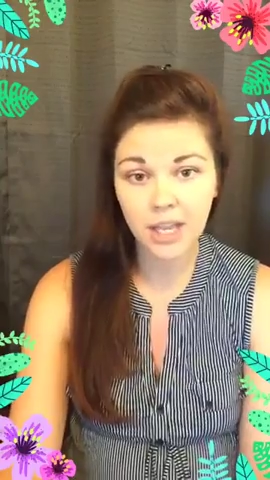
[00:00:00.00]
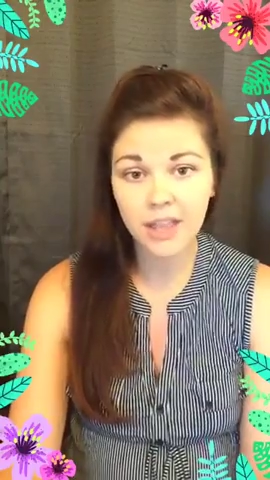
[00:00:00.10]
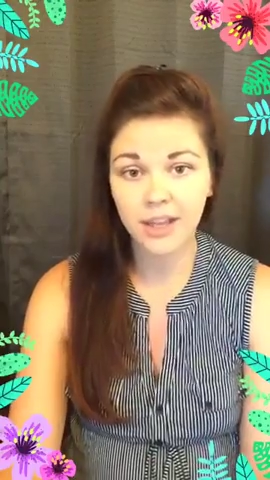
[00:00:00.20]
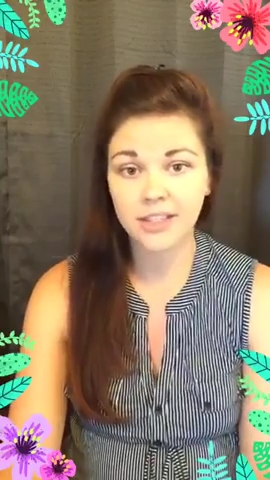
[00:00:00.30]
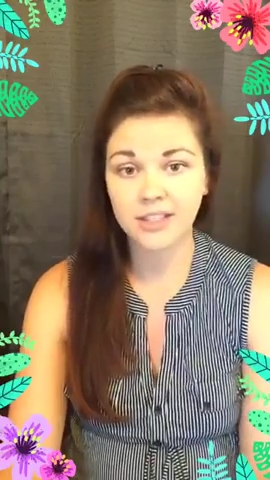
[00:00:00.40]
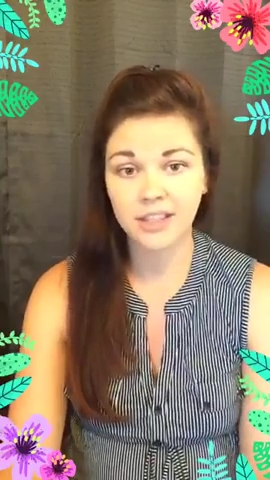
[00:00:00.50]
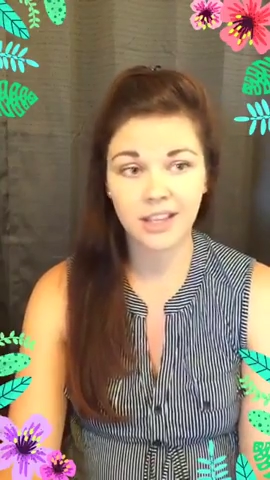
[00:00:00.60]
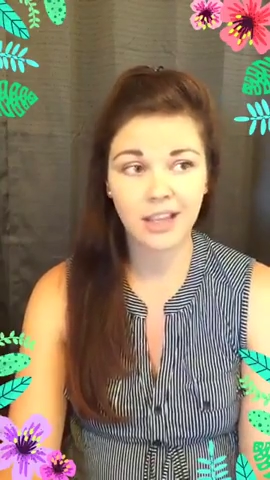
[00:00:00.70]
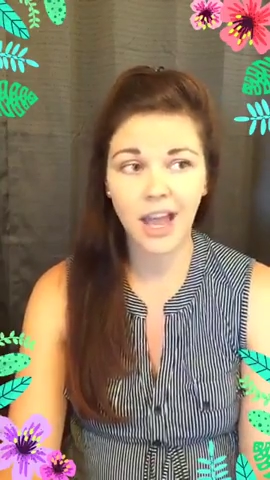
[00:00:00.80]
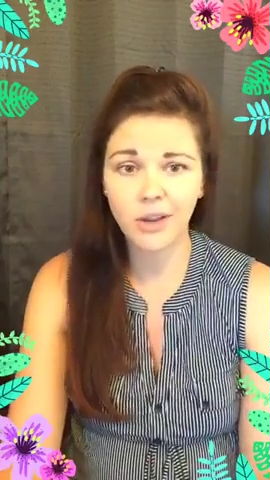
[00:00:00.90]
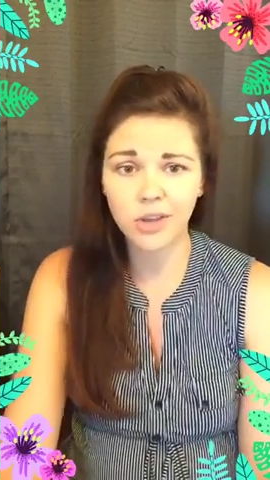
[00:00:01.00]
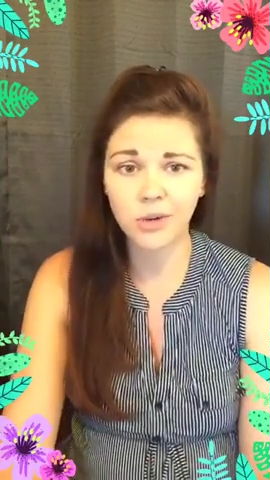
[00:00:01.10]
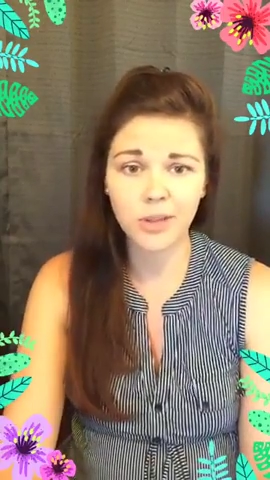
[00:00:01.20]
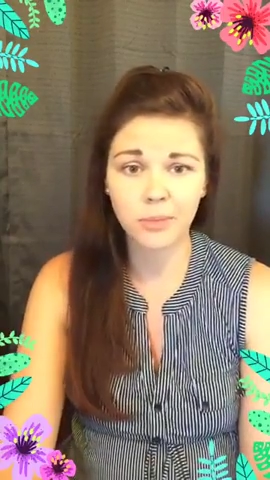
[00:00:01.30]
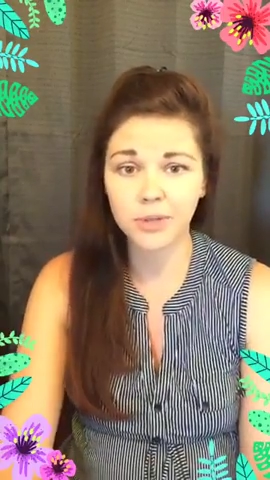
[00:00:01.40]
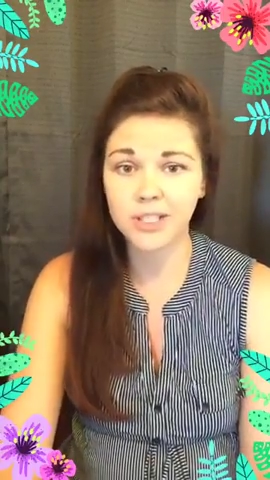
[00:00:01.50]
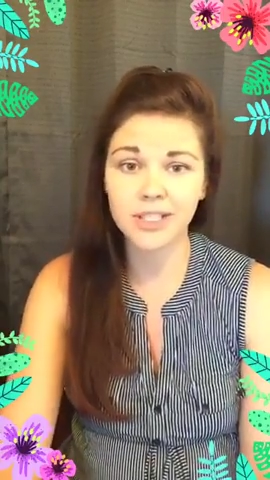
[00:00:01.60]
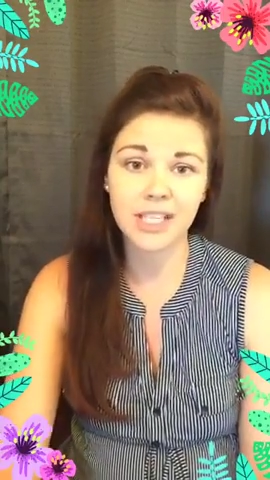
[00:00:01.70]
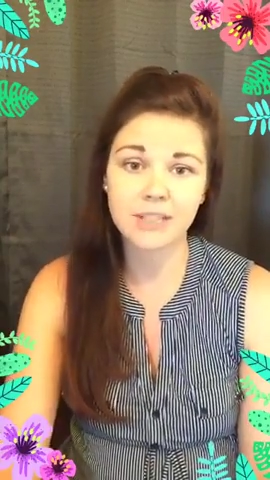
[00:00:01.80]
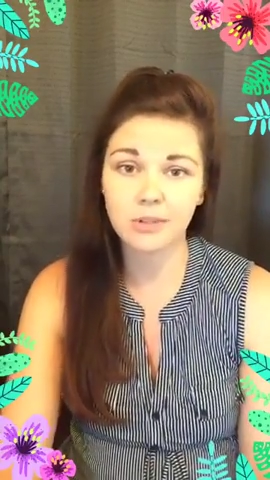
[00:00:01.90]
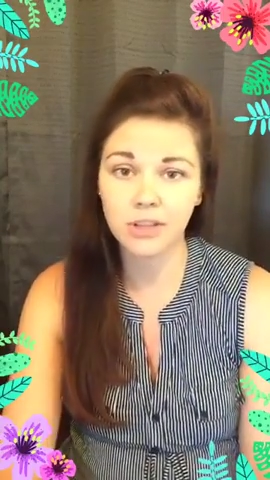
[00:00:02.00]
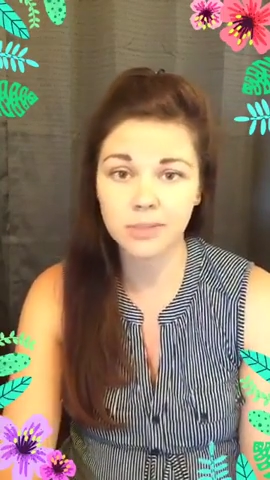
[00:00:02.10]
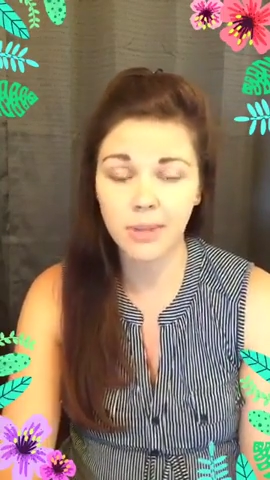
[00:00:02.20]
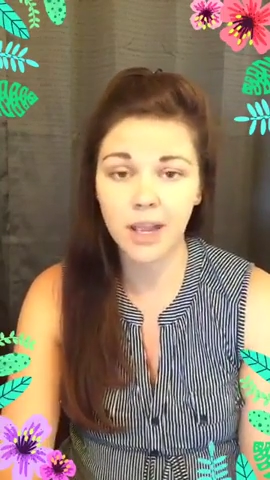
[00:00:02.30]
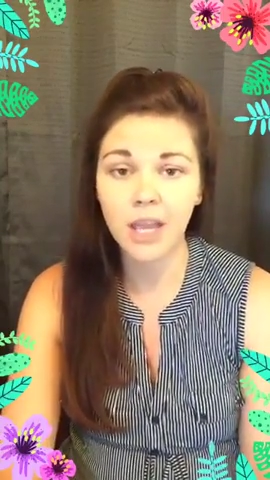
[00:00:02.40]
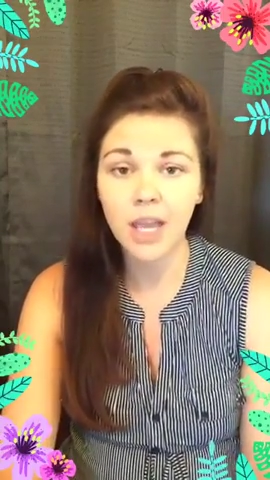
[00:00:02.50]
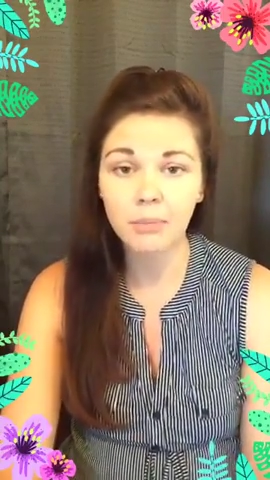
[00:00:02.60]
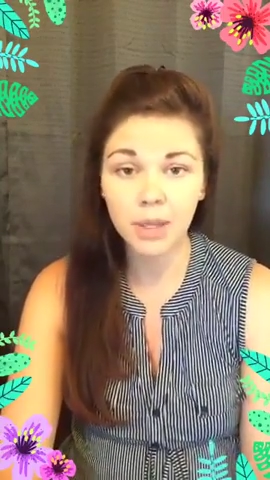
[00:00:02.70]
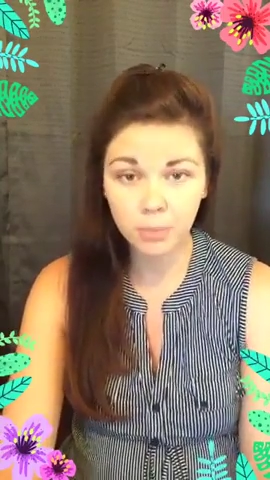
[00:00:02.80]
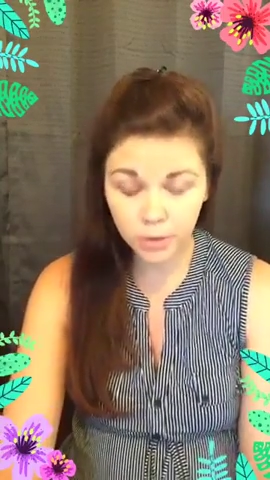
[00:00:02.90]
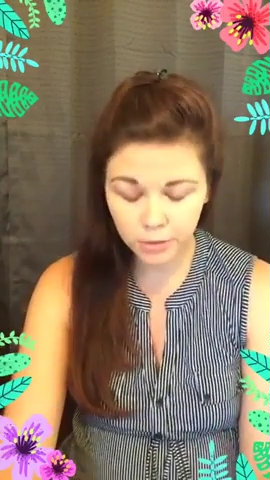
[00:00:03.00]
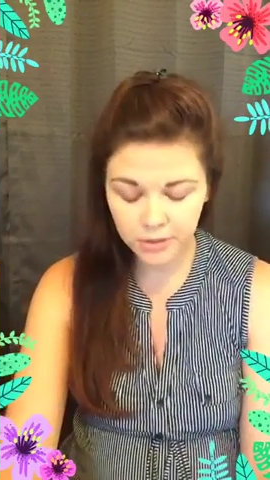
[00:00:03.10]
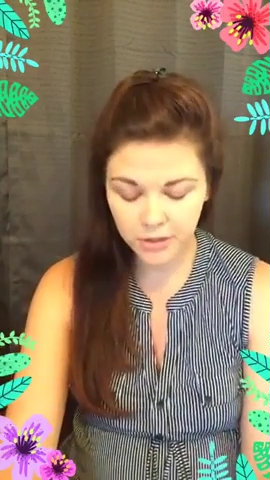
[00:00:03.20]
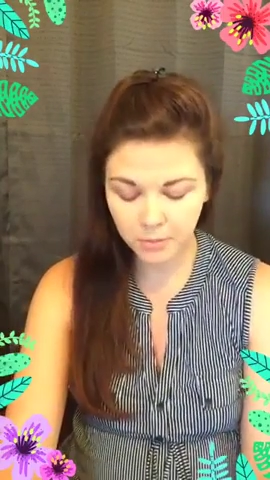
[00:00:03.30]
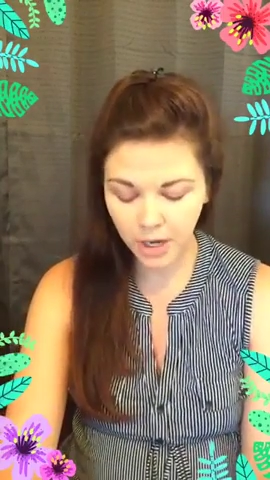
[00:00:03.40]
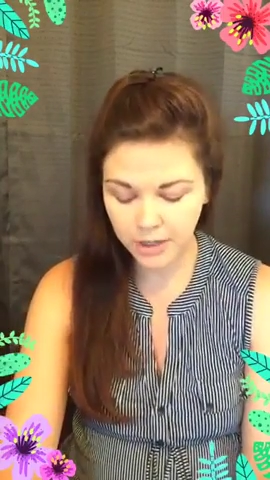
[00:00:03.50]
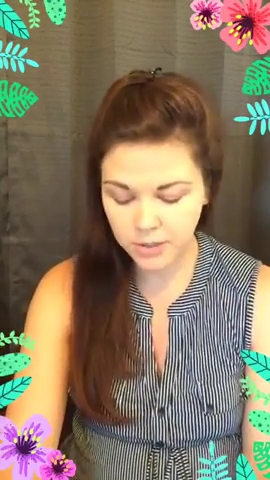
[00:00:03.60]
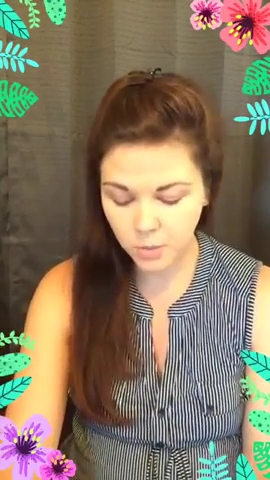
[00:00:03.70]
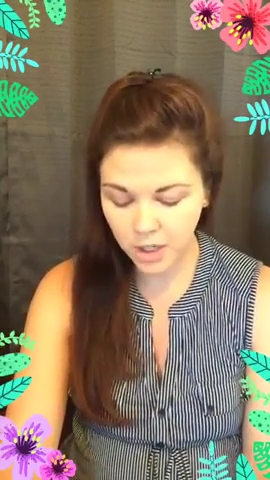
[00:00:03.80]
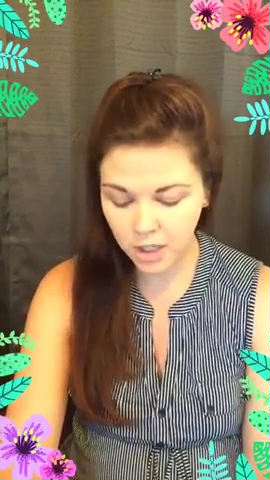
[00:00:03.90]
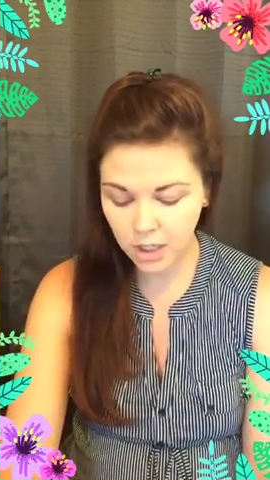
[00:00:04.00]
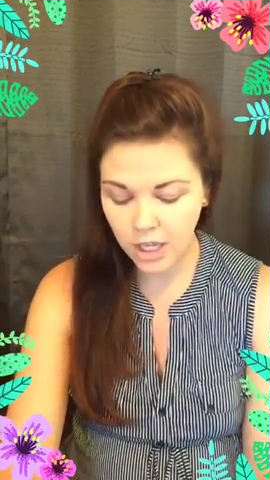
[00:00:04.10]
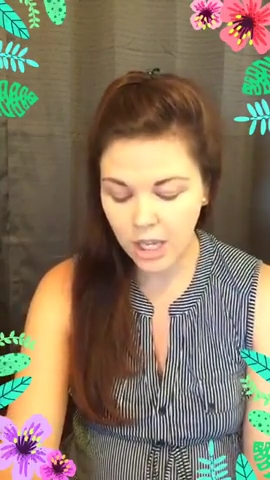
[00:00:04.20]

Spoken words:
That's like how you are the most successful, is by being proof that the products work.